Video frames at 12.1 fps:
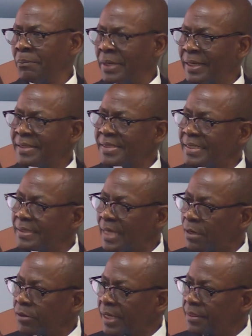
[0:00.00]
But let's
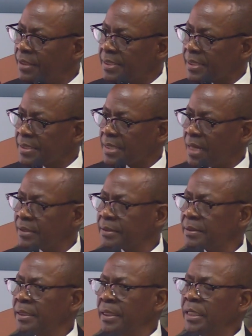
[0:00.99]
interrogate these
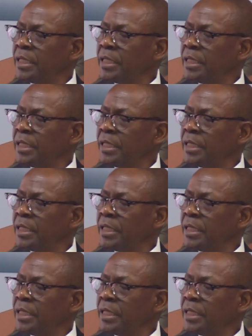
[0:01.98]
results